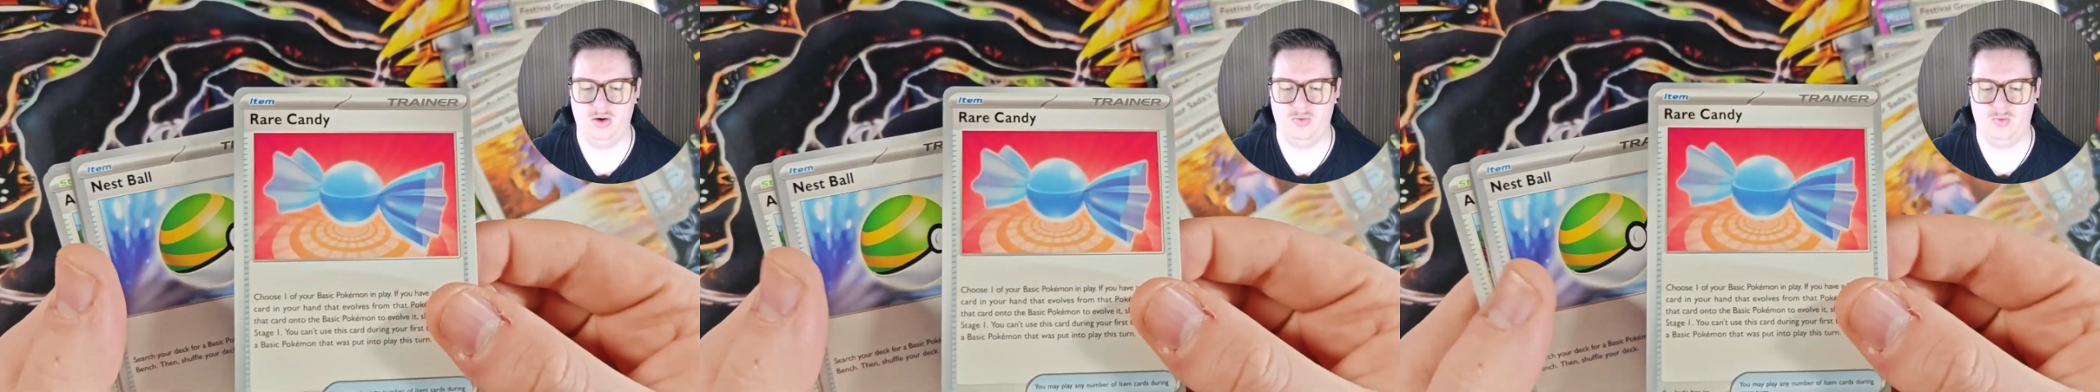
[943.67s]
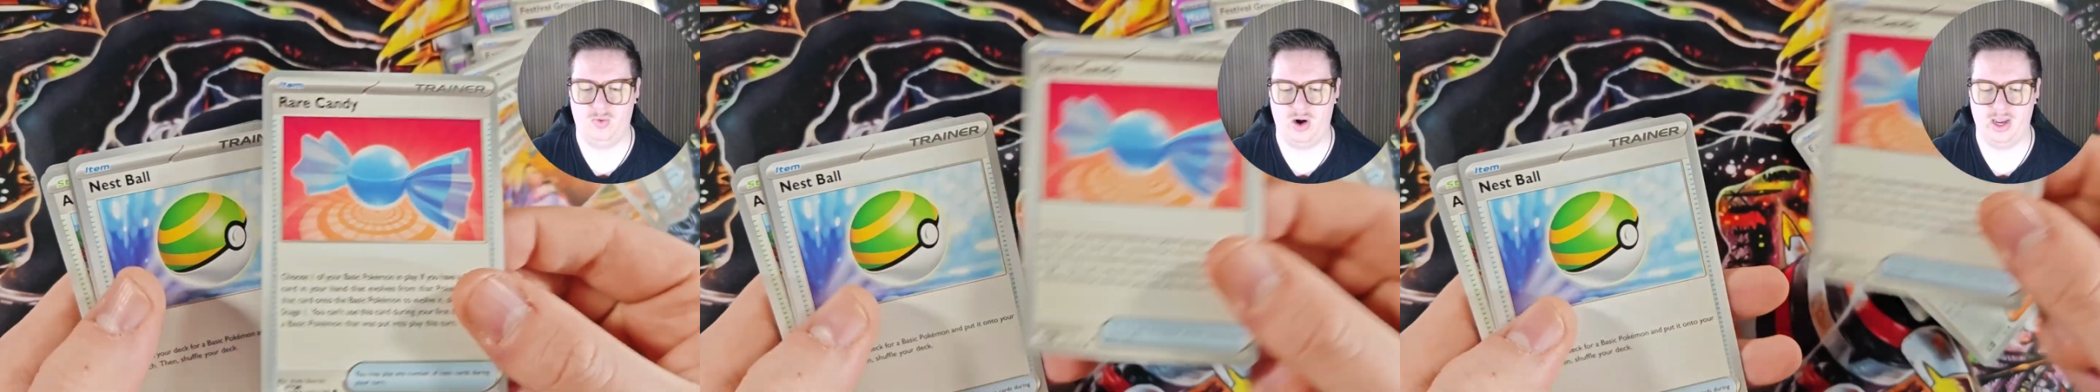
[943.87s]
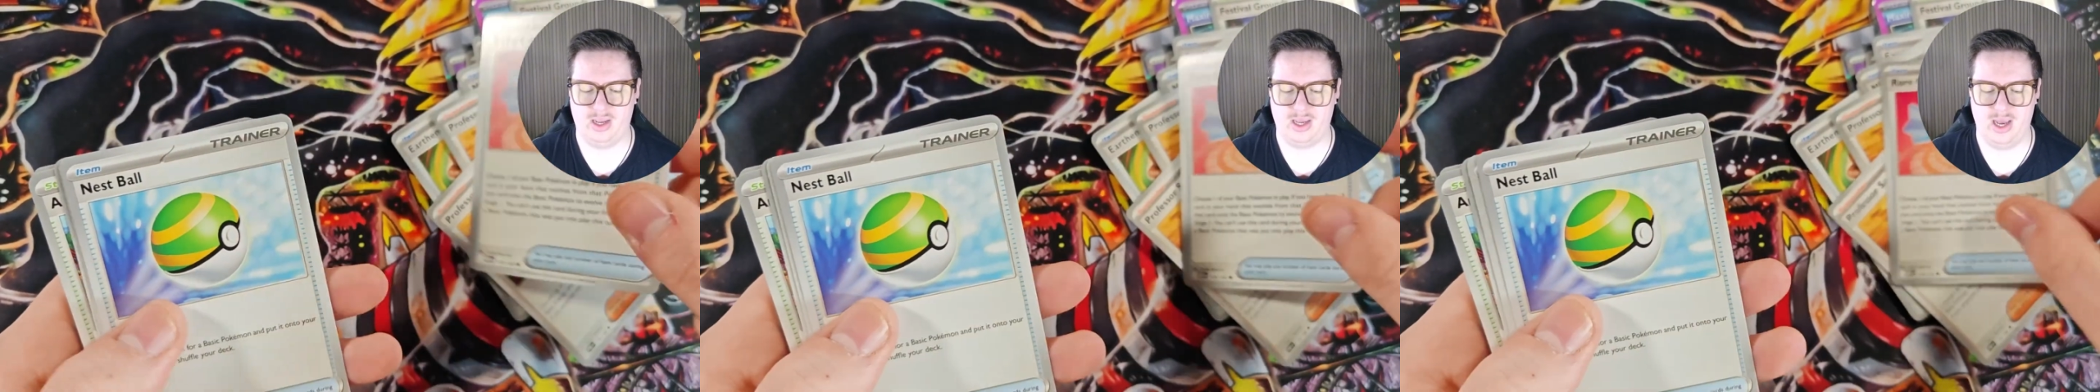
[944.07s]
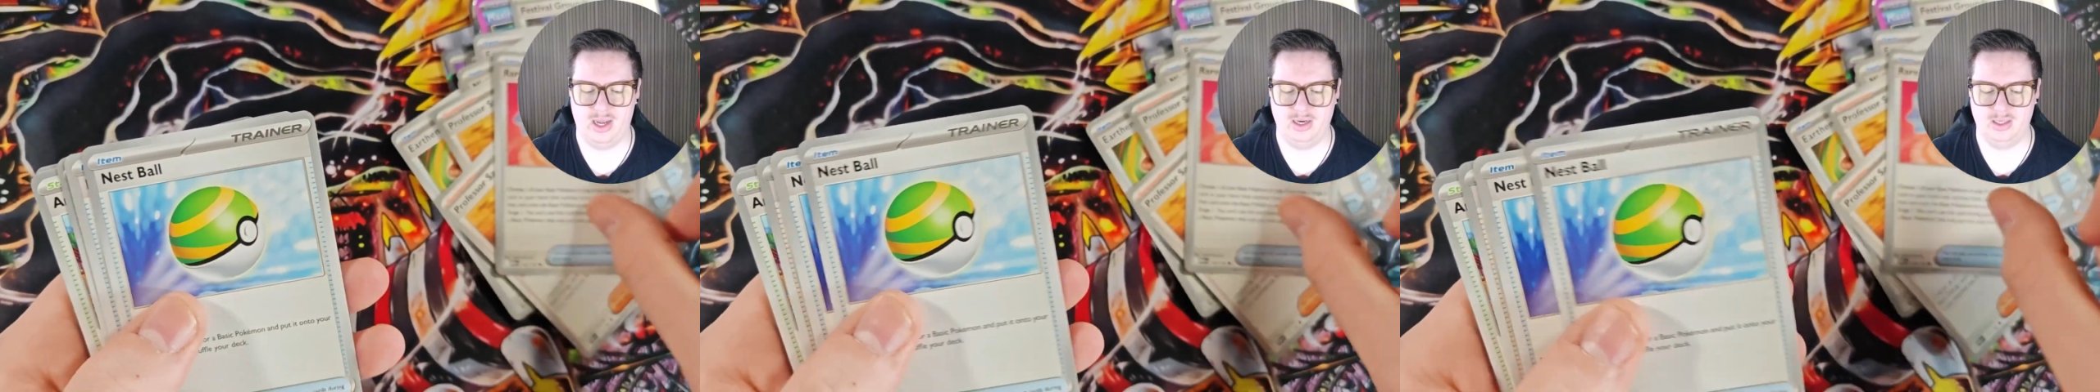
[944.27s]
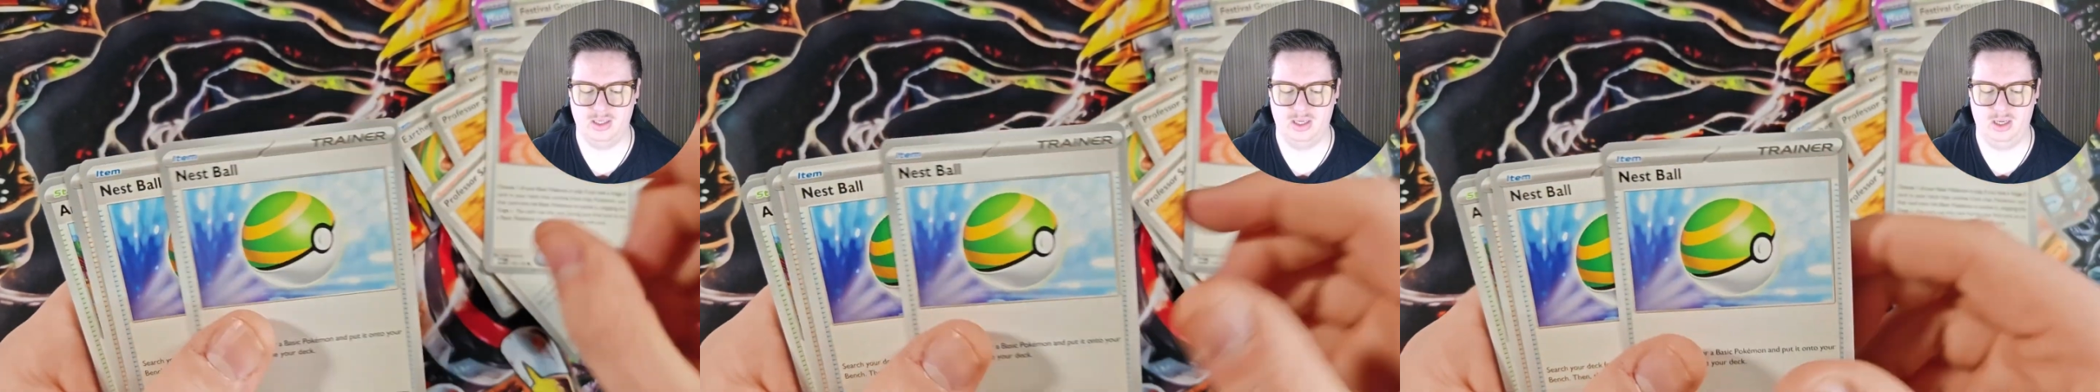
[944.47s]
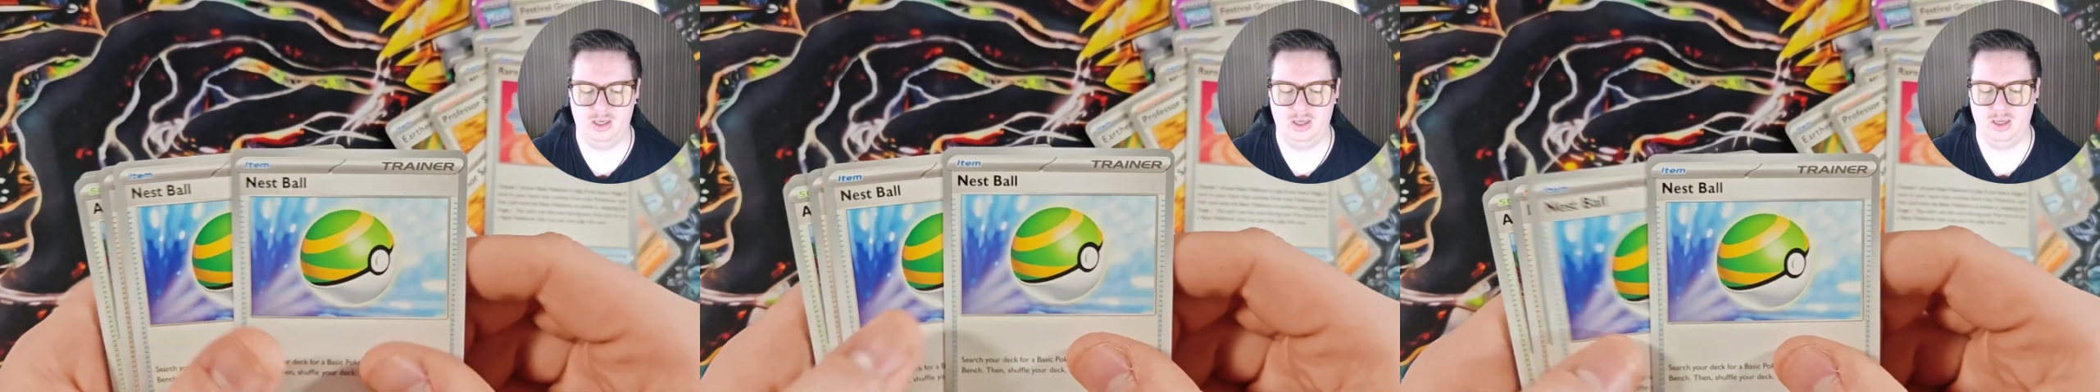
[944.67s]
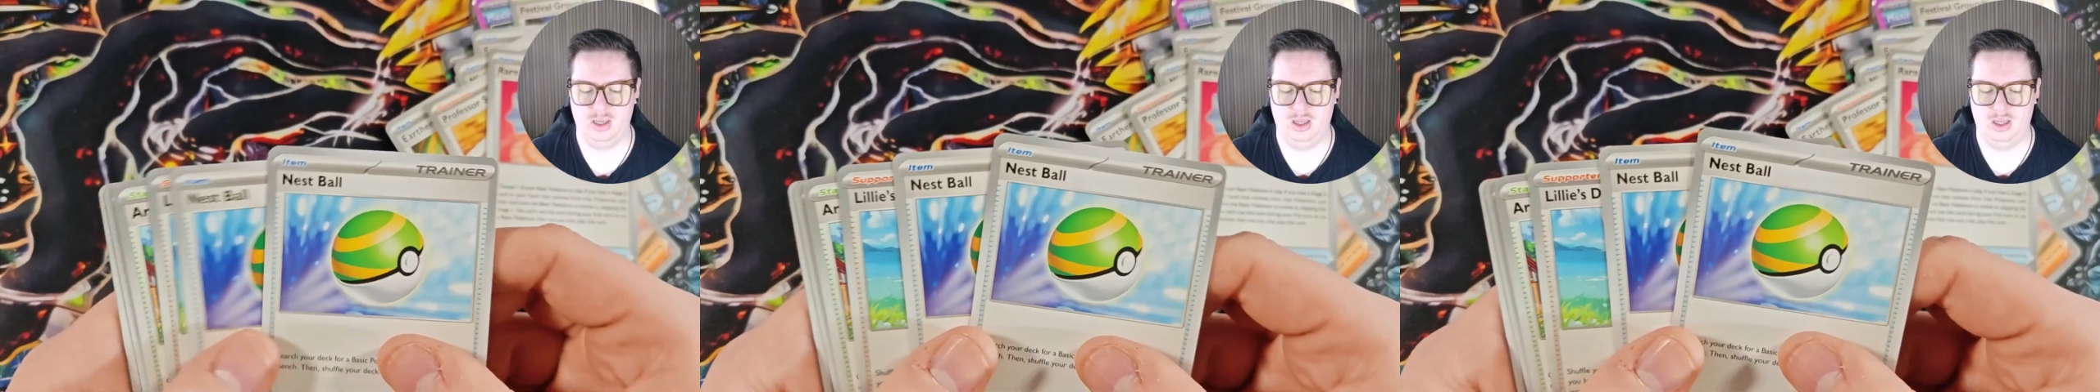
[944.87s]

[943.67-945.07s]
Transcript: Rare Candy,